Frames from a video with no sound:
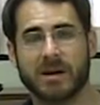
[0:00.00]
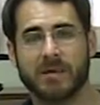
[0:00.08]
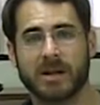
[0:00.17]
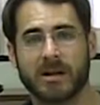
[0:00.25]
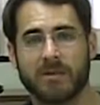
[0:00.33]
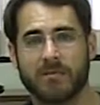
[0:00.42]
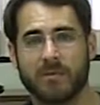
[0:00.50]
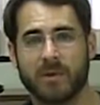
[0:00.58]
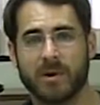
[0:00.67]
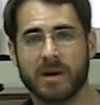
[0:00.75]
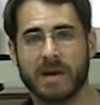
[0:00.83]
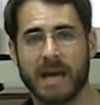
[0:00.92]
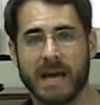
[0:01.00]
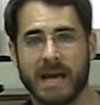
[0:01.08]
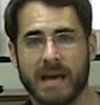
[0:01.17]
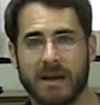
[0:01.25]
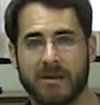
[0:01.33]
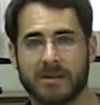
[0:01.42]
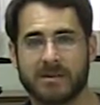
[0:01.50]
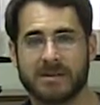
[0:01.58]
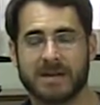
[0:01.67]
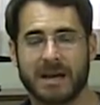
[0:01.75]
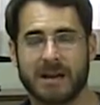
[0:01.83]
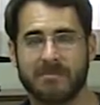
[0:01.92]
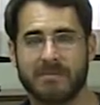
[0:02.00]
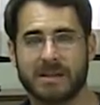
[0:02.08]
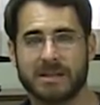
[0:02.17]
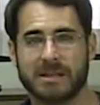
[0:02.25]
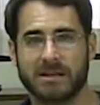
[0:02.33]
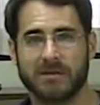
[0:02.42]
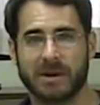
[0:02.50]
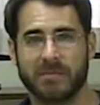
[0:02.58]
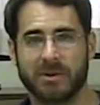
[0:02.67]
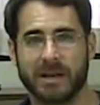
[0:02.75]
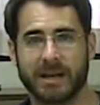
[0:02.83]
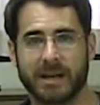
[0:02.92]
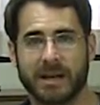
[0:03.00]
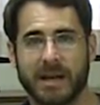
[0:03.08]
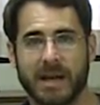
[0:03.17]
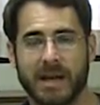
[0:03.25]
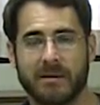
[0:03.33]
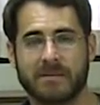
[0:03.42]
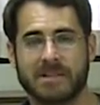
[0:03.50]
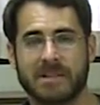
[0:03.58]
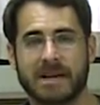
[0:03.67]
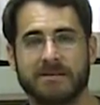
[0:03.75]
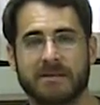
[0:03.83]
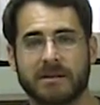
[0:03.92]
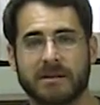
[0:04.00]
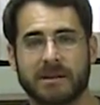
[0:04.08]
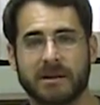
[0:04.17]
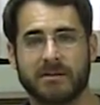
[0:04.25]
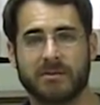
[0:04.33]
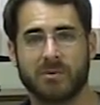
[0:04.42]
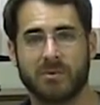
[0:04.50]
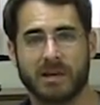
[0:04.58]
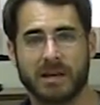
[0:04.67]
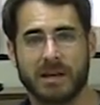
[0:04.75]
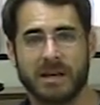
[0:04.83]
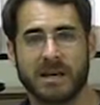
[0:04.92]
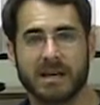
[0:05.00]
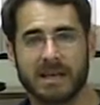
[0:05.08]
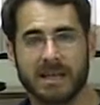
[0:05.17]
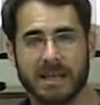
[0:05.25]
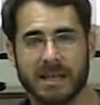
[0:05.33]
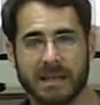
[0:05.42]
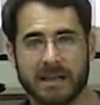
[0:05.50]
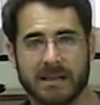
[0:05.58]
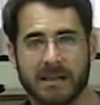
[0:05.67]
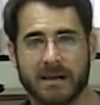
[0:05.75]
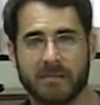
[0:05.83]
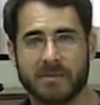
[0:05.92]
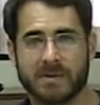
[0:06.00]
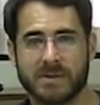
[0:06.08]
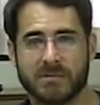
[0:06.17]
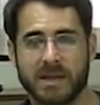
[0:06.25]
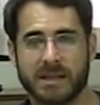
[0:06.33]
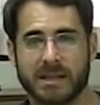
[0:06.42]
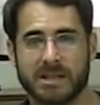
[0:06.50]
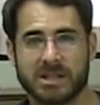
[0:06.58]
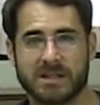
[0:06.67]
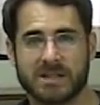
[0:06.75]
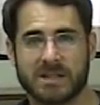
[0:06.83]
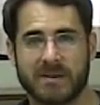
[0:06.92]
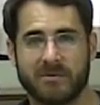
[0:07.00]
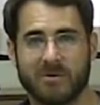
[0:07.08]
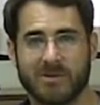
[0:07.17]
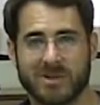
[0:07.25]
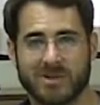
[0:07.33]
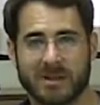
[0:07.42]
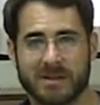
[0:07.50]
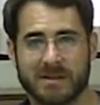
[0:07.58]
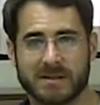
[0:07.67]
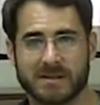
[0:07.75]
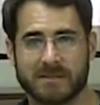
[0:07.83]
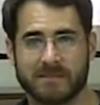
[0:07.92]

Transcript: I'm going to avoid A, although it's not a big deal if I play it, and I'm definitely going to avoid E. But so mainly just the top 4 strings.